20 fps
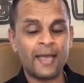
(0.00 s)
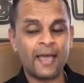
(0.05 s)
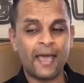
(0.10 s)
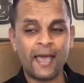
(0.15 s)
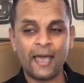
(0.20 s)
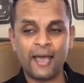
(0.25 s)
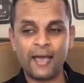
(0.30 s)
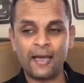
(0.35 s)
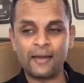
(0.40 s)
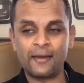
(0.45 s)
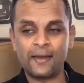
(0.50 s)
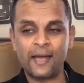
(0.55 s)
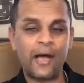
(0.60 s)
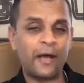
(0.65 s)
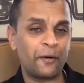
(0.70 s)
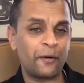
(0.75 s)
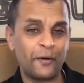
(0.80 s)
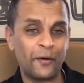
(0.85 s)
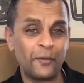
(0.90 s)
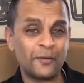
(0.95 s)
And
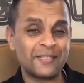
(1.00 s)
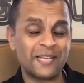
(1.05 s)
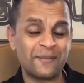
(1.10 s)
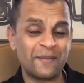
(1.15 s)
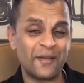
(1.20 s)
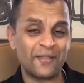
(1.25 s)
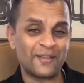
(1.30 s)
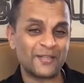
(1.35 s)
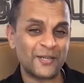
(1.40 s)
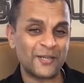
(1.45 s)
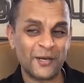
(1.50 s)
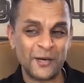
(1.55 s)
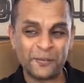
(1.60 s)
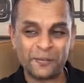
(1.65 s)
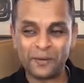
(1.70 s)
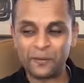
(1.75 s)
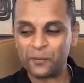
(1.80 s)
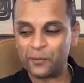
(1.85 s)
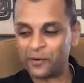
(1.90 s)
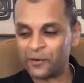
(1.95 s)
I don't know who's going to be on the show,
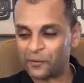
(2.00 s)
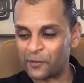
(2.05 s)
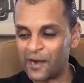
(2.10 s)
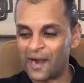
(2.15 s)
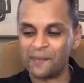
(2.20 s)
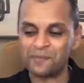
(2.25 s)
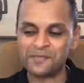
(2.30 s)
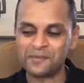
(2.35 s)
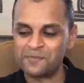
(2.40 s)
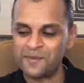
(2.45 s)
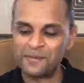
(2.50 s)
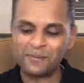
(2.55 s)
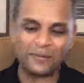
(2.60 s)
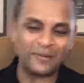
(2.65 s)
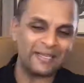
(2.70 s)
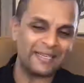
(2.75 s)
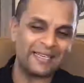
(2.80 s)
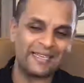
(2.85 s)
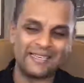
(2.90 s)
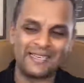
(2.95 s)
but we'll grab some
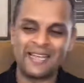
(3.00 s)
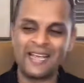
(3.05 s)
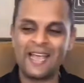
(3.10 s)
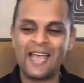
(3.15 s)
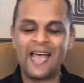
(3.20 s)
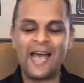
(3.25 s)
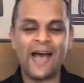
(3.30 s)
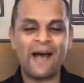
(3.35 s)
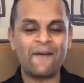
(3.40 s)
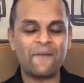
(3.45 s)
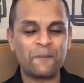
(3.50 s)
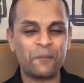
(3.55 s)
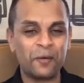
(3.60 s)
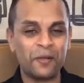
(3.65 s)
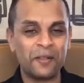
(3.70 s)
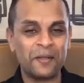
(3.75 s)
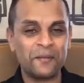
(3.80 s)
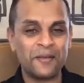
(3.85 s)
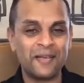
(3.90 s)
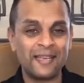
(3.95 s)
people in,
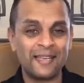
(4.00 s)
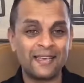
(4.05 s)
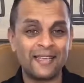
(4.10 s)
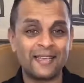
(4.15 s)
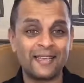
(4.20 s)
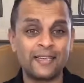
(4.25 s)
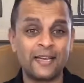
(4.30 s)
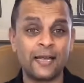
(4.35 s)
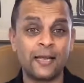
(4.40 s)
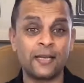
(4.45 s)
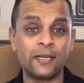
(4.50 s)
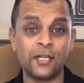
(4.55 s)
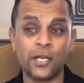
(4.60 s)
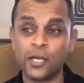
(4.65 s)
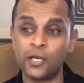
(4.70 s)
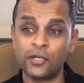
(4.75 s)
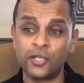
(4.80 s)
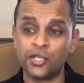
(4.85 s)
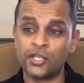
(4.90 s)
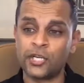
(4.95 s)
pull them in,
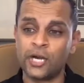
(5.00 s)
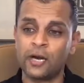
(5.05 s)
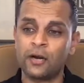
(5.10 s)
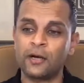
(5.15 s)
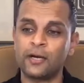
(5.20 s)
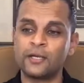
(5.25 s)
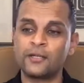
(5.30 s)
and just share.